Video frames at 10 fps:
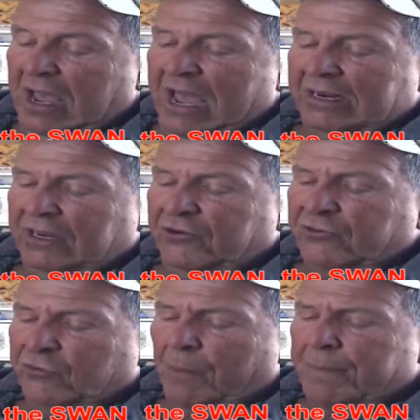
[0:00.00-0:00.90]
and he
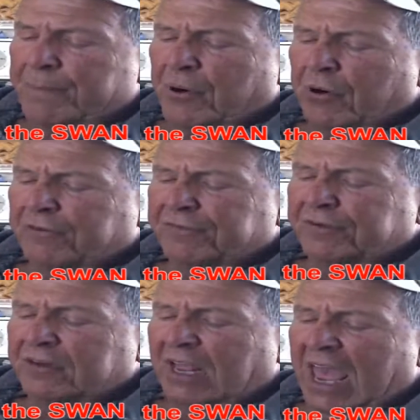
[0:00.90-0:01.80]
drew a
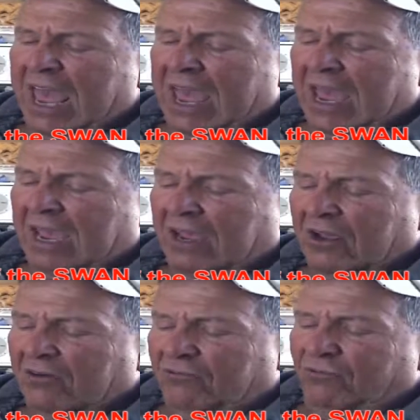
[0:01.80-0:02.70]
perfect A
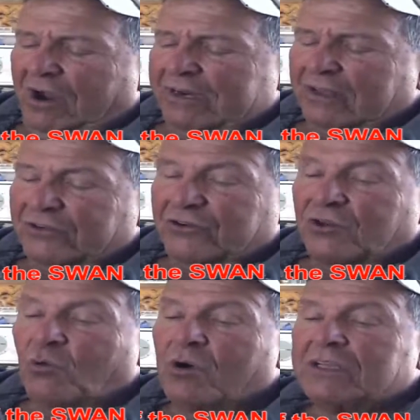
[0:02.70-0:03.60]
right under
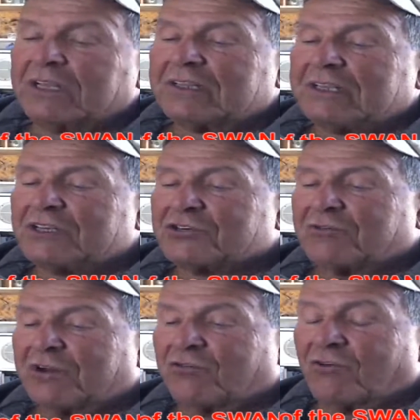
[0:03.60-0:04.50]
the one the
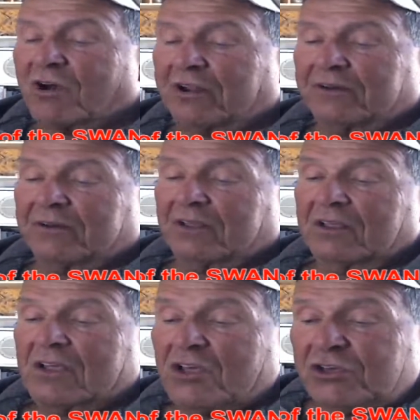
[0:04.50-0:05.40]
teacher had drawn.
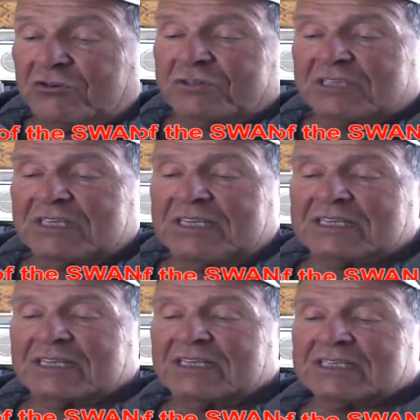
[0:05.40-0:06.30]
You see,
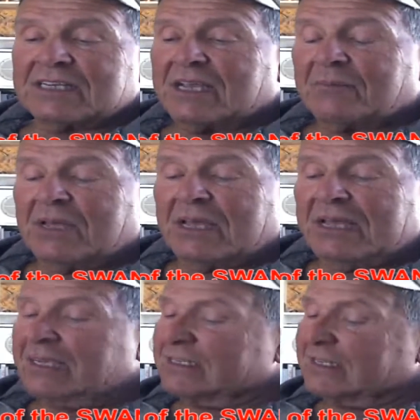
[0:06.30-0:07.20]
said Sam,
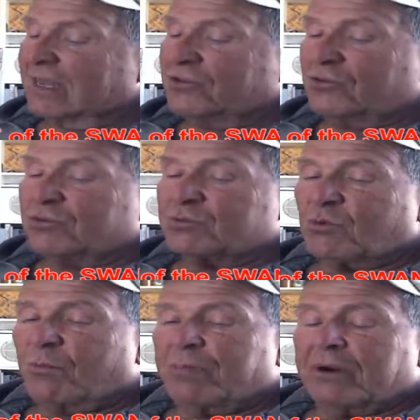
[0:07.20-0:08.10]
he's an
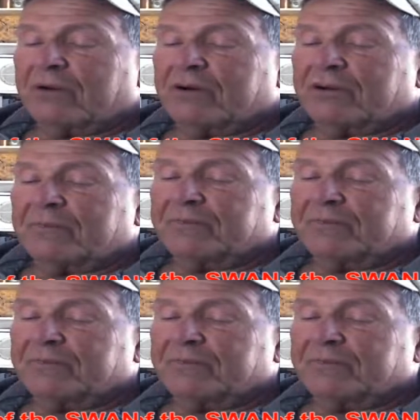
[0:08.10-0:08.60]
unusual bird.